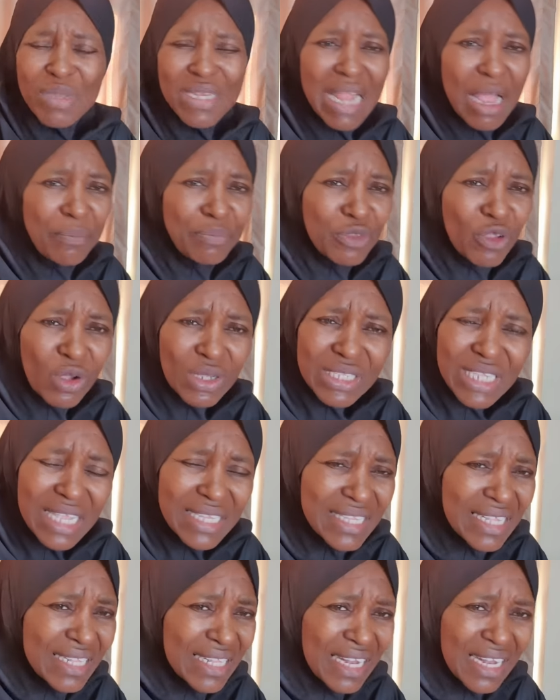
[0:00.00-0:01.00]
been
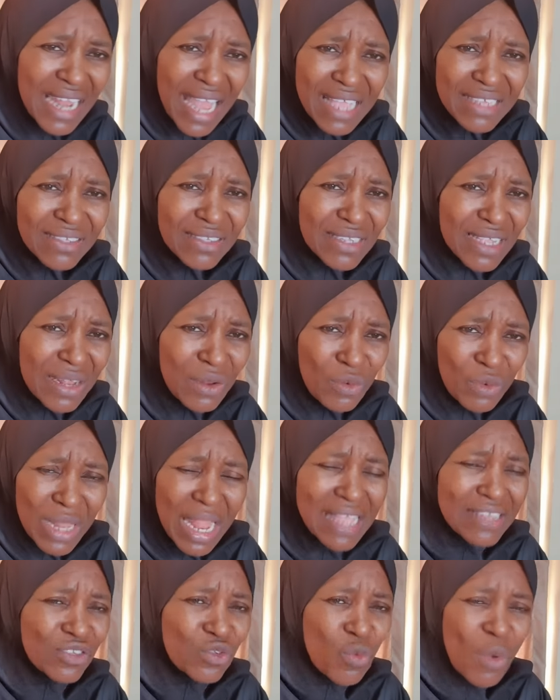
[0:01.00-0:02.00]
abducted in the
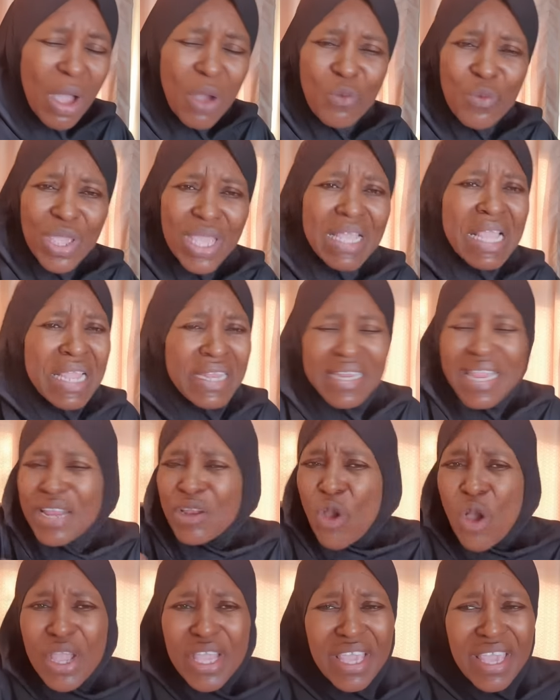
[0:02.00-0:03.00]
last 1 week.
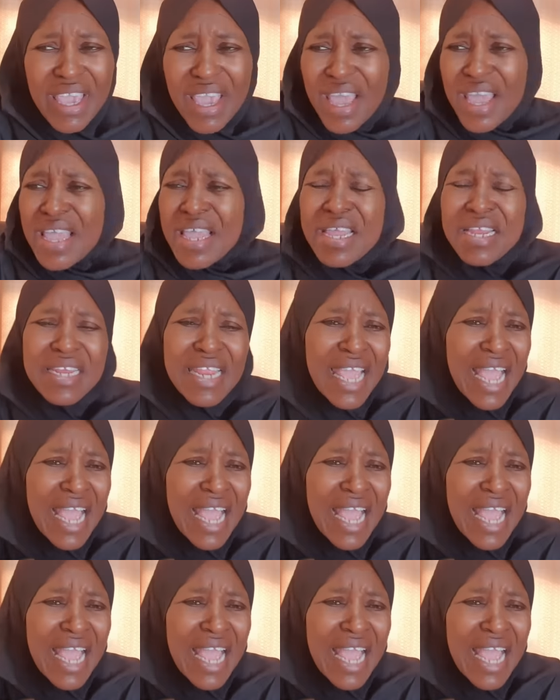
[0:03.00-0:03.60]
They don't care.